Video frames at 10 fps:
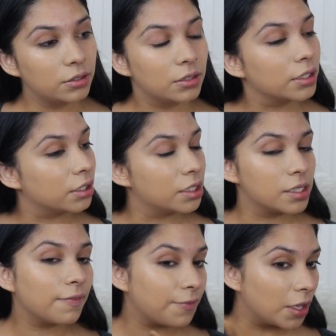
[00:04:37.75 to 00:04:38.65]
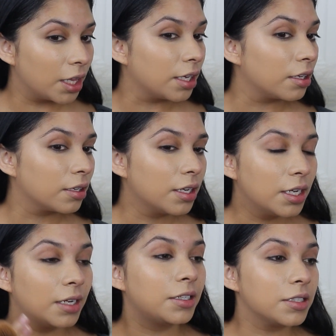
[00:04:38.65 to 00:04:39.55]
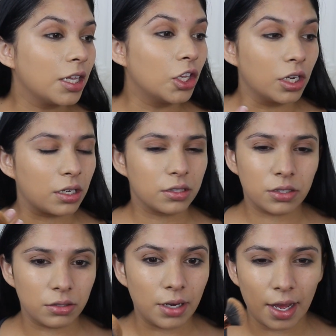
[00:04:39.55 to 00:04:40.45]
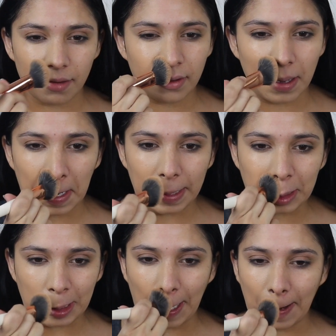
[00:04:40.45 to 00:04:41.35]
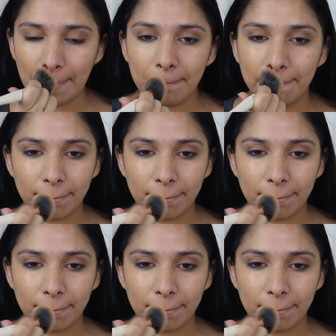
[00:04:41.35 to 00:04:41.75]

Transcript: Like it doesn't feel like, it doesn't look too heavy on the skin.